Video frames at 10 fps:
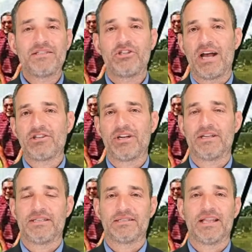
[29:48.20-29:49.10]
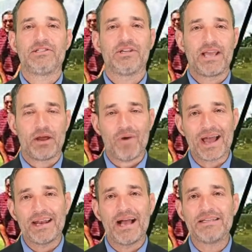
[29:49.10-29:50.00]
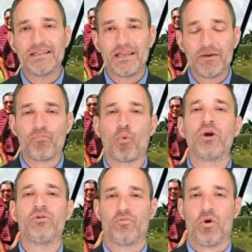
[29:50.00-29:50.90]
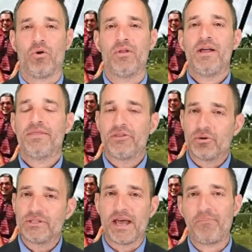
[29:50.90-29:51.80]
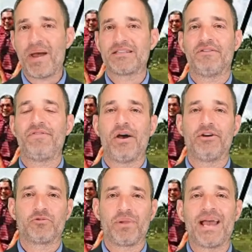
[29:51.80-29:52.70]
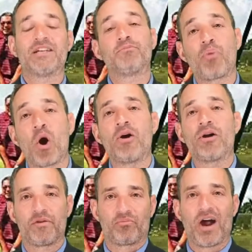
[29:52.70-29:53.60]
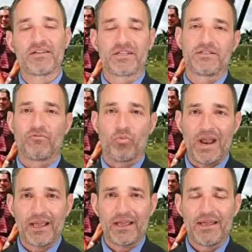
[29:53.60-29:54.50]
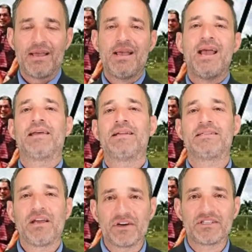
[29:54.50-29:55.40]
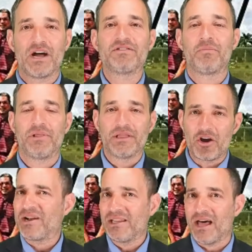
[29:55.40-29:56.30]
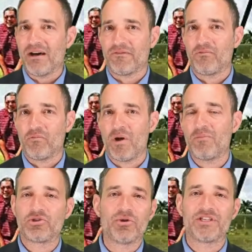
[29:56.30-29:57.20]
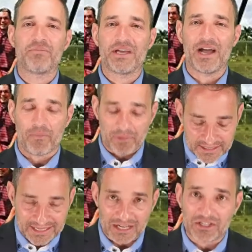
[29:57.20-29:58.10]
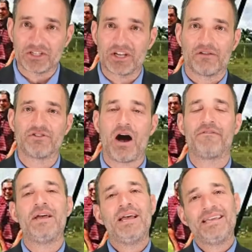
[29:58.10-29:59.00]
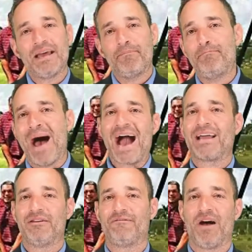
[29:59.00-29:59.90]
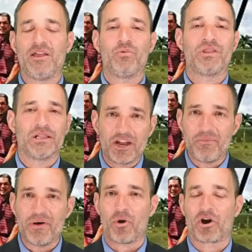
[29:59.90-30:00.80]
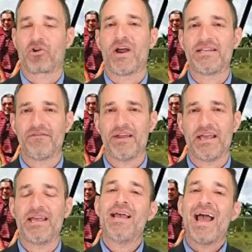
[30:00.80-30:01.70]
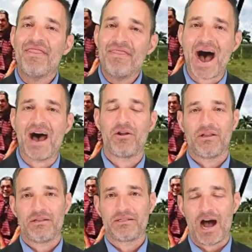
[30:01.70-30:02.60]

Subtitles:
My suggestion is this. Let's, again, recognizing the important role that those setbacks and failures play as part of the process of winning. And let's give ourselves a little bit of love when we screw something up. Let's dust ourselves off, get back in the fight with a little bit more creativity, and that